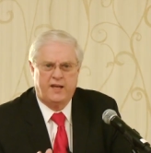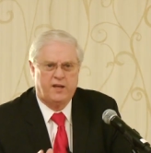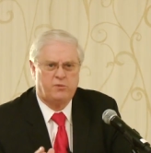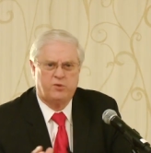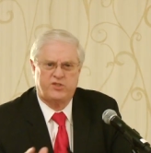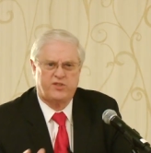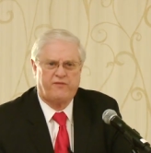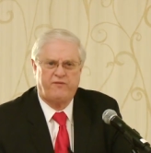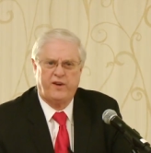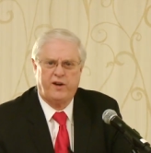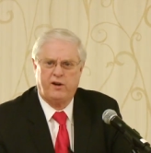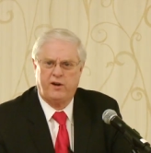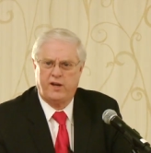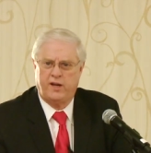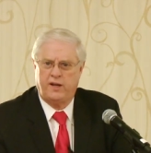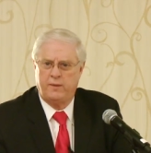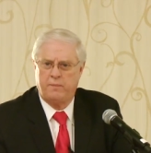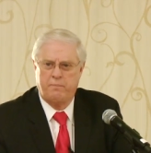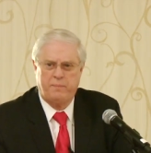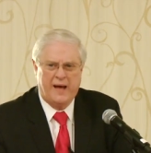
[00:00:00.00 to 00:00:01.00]
it was a
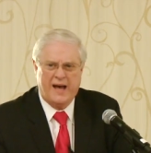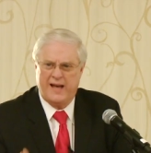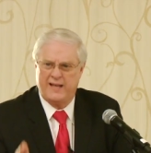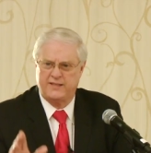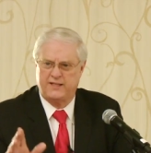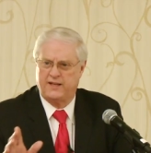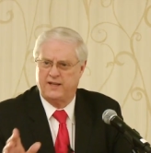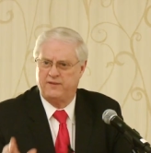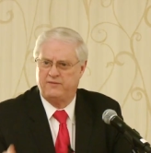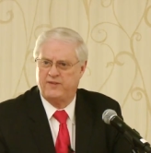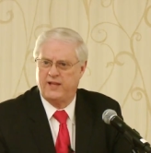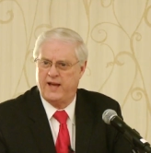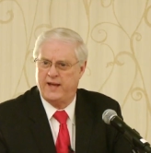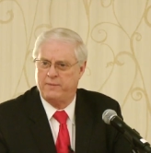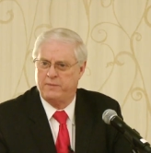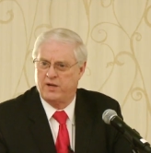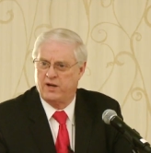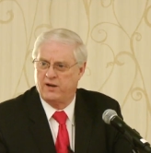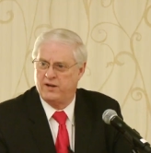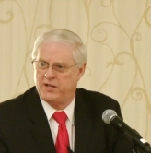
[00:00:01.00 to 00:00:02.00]
very positive
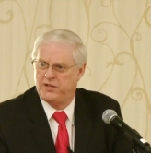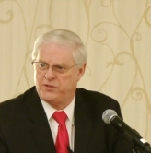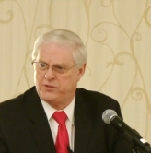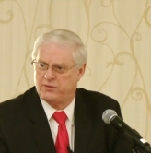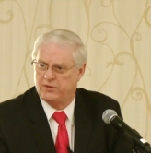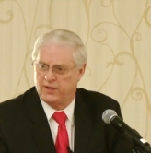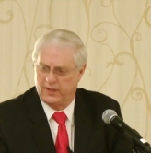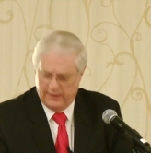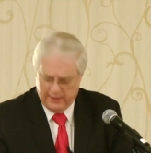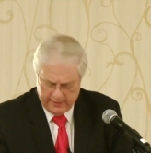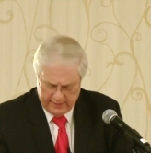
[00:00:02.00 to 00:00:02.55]
time in our history.